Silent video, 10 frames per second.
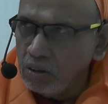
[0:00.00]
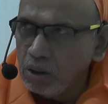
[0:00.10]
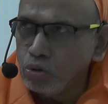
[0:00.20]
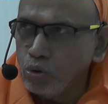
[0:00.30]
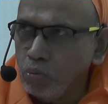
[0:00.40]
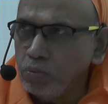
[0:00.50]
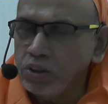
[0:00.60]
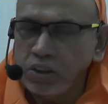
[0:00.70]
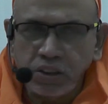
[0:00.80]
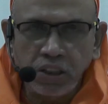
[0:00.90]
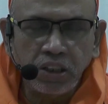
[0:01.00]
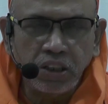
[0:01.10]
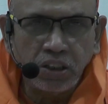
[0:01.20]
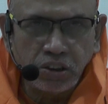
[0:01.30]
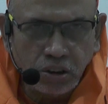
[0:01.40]
Whereas Om is a
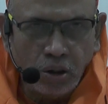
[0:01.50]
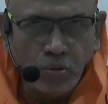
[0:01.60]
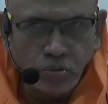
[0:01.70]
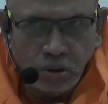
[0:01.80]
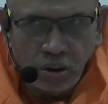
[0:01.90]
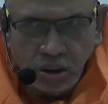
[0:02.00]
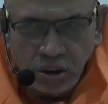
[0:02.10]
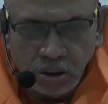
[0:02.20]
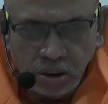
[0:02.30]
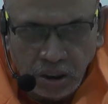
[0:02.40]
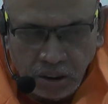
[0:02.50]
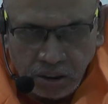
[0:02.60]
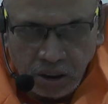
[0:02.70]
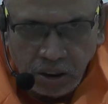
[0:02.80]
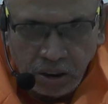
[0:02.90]
sacred sound that is
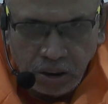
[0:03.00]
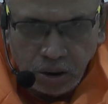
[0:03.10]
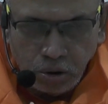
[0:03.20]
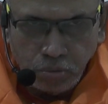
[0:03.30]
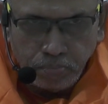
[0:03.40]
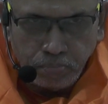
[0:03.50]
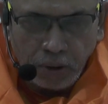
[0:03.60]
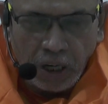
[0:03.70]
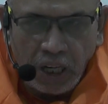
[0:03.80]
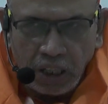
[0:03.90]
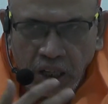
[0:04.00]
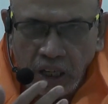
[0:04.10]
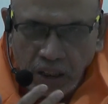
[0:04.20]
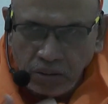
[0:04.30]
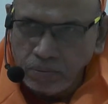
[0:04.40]
connected to
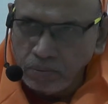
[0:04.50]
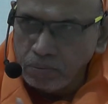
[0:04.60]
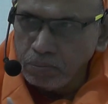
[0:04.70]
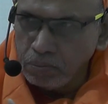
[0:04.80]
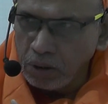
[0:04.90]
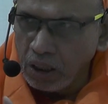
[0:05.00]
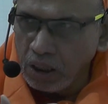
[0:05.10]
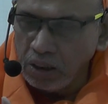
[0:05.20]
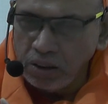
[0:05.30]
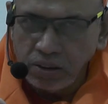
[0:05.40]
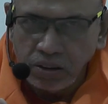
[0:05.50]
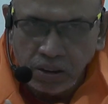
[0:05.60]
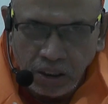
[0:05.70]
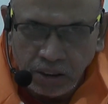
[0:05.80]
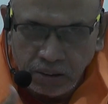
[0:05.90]
Prana. Prana is
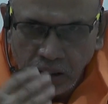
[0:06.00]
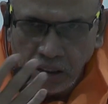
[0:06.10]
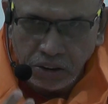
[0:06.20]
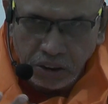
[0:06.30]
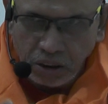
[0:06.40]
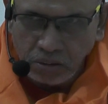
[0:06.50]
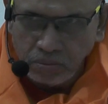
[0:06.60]
exhalation.